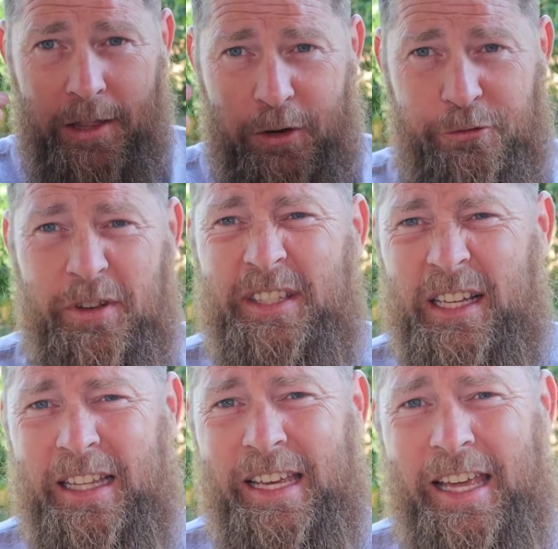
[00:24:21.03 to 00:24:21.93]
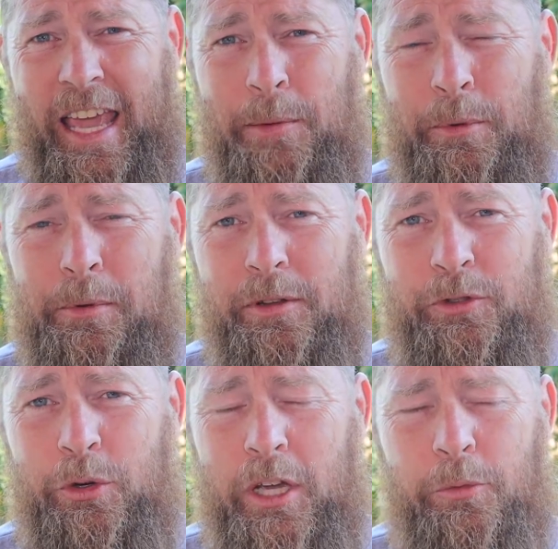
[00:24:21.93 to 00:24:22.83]
they're physically incapable of
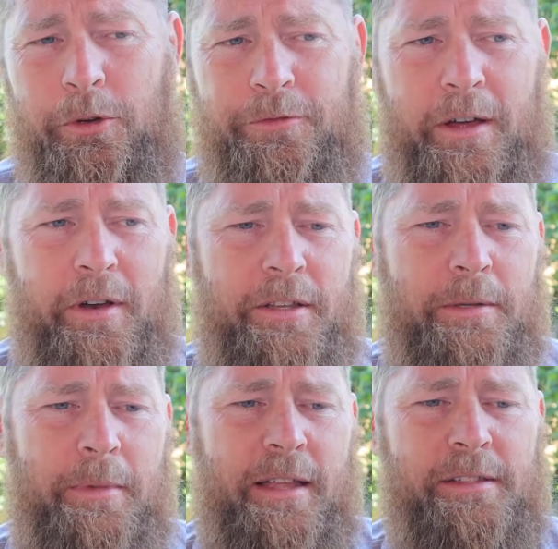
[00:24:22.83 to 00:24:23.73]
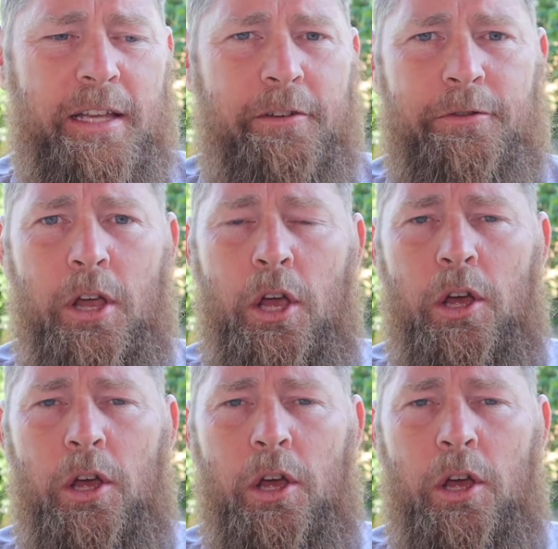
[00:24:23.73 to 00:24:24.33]
doing it. And we found out some of that stuff.